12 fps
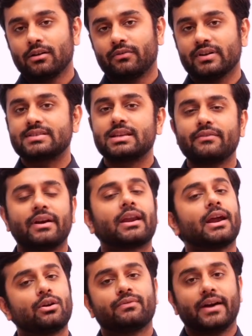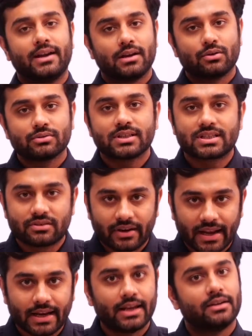Firstly, we try to find out the
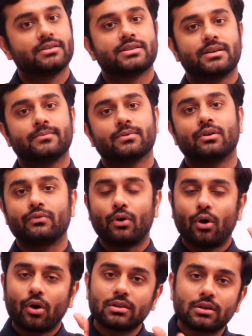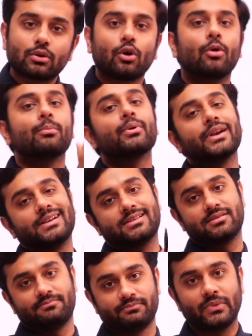strain energy of all the
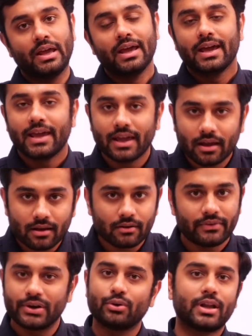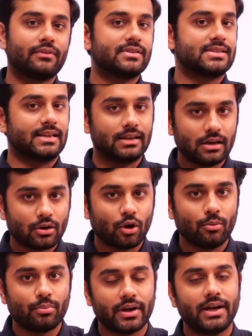components. Here, we don't have a single
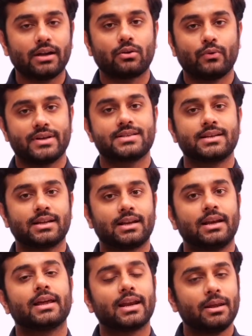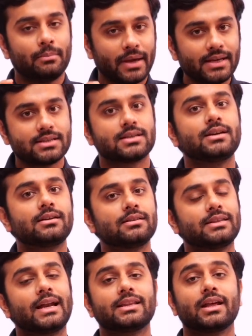component. Question clearly mentioned
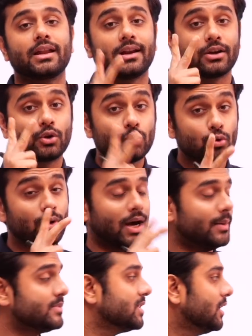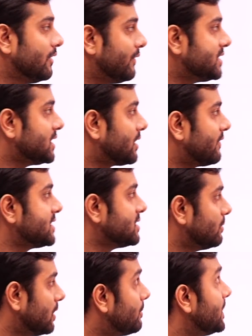that there are 2 arms which are
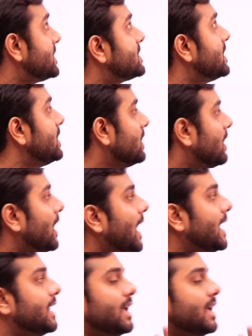visible, BC and